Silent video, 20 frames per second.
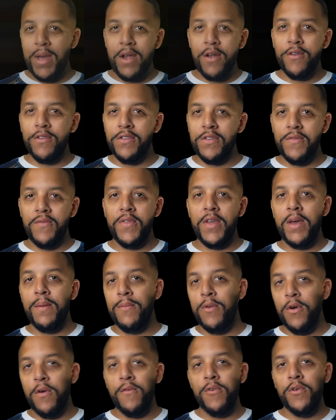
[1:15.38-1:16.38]
pairs of them
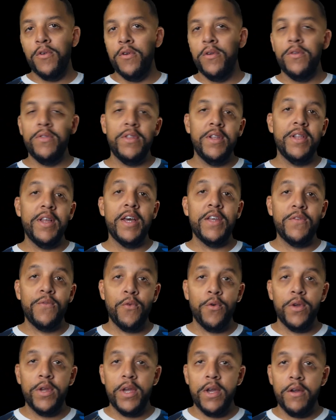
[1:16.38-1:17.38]
over the last
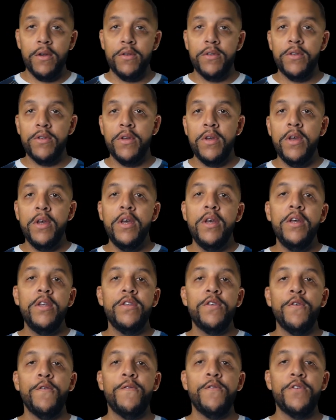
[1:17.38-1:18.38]
4 years.
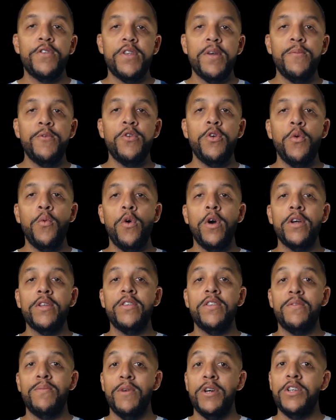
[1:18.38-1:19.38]
So for someone who walks
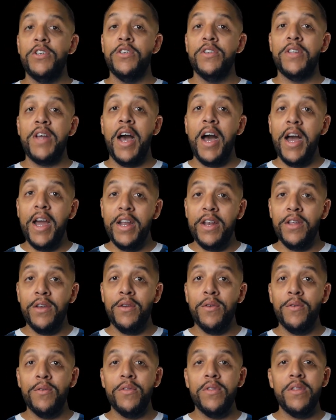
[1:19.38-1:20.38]
as much as I
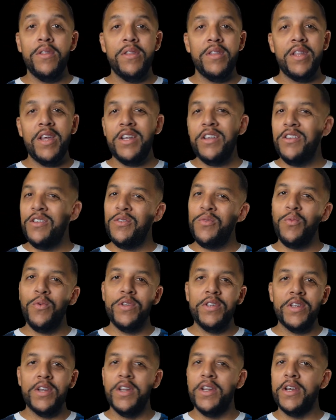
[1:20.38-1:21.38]
do, that just
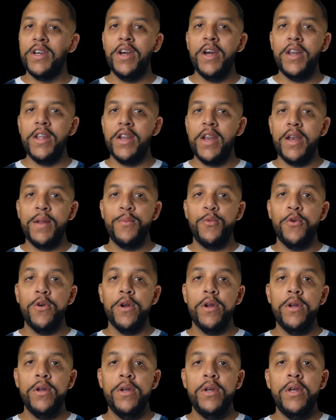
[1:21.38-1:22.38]
wasn't going to cut it
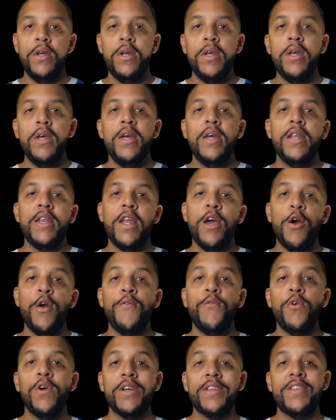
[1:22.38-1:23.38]
anymore. Now,
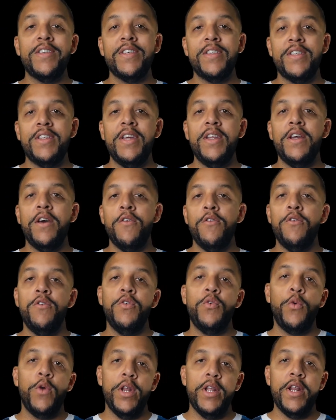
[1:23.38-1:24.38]
I've walked
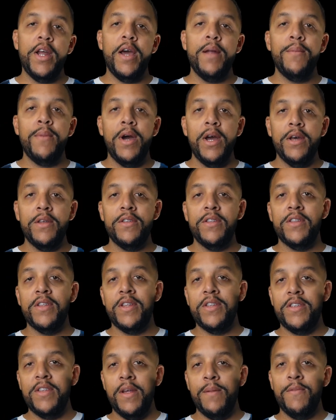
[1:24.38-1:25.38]
1,629 miles, as I
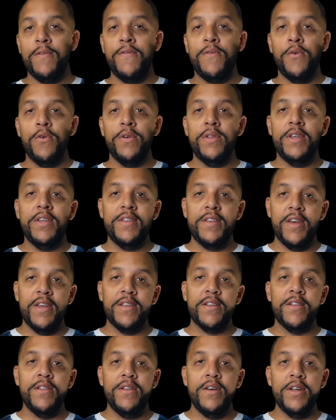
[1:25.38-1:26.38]
said before, in these
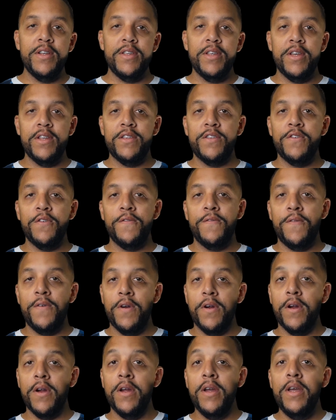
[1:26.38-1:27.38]
Escalantes so
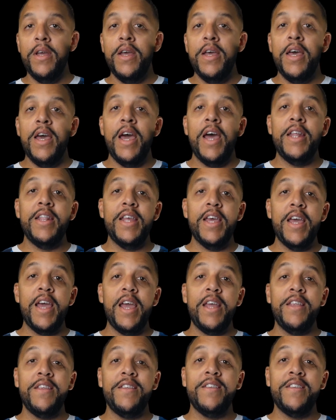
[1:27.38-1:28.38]
far, and
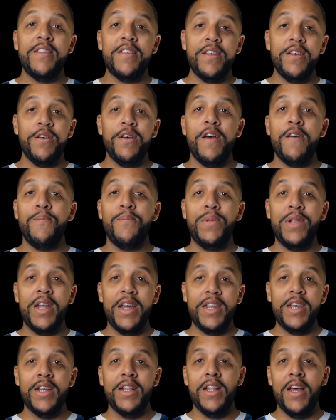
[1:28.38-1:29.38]
they still have
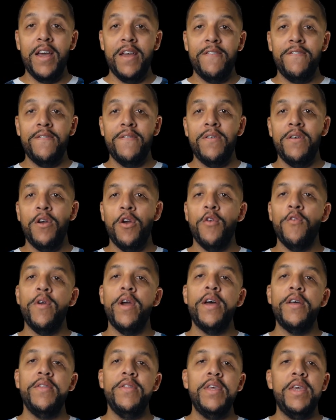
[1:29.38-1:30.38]
plenty of life.
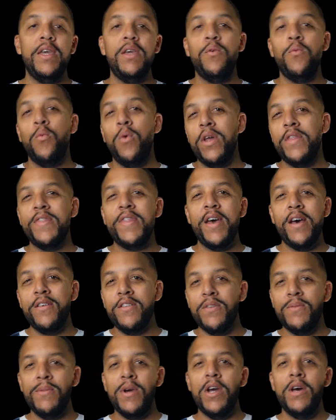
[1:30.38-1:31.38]
Around the
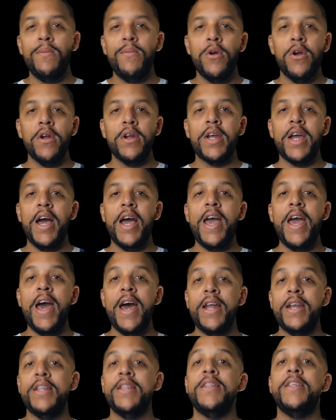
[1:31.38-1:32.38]
1,000-mile mark, I
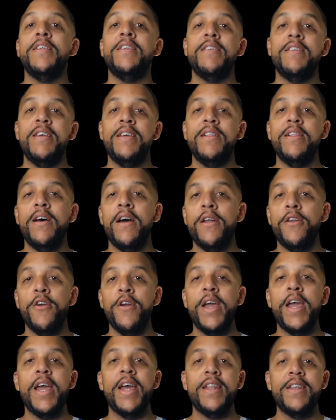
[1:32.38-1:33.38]
added the
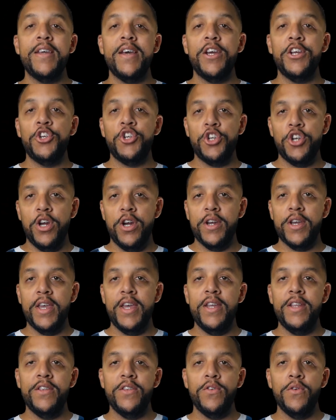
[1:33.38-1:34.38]
Zliner anti-shock
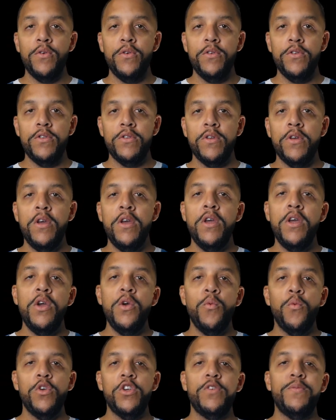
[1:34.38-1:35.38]
insoles,
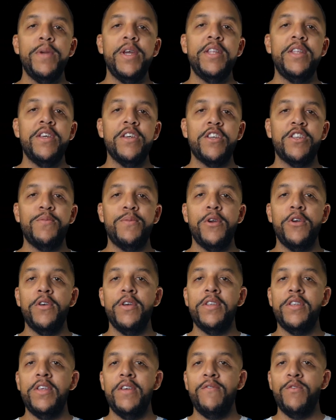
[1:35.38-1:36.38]
which made the
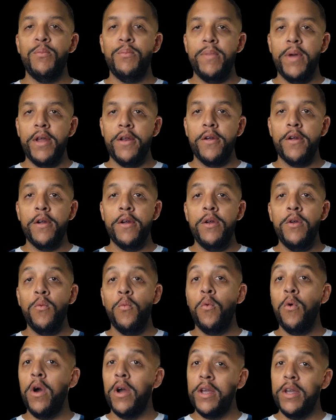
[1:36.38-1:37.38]
experience even better,
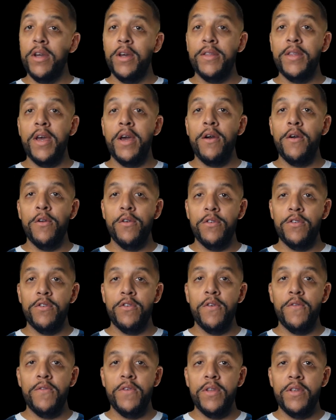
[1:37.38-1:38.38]
walking on that hard
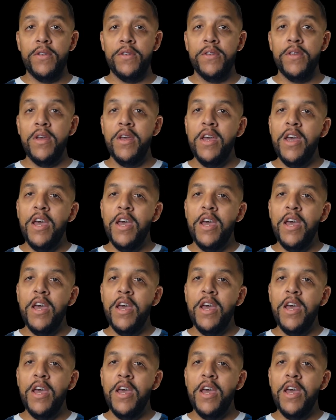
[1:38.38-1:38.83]
surface.